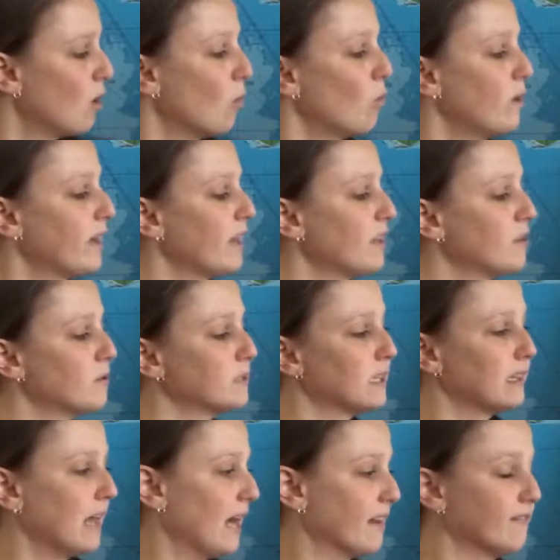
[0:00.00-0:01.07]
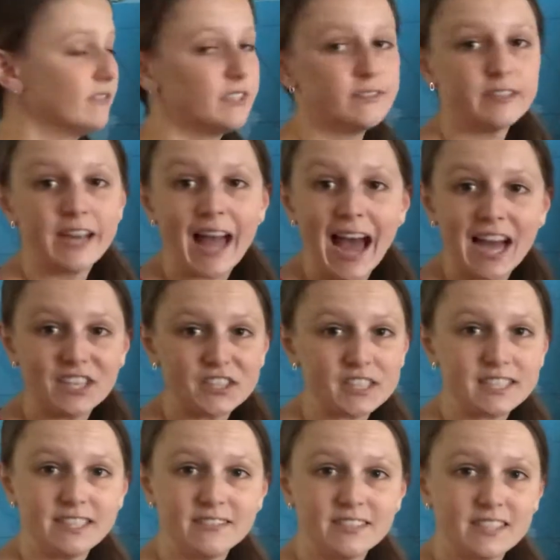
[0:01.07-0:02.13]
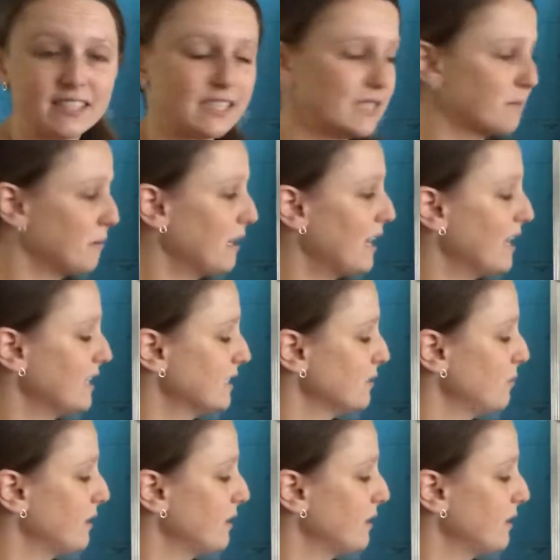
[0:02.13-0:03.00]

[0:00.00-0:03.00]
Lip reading: We can use a lot of different adjectives in this place.